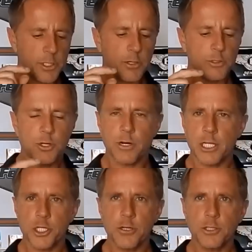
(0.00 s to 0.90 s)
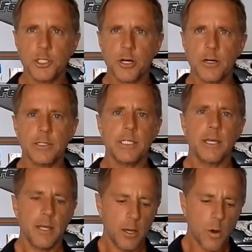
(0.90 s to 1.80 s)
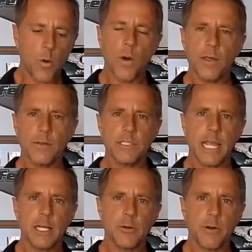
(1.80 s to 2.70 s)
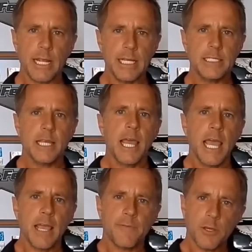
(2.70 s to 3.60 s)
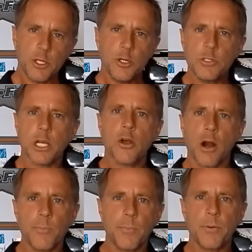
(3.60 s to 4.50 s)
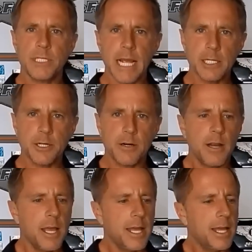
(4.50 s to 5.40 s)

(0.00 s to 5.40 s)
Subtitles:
to traditional dirt, oils, and grease, if you use a carpet protector,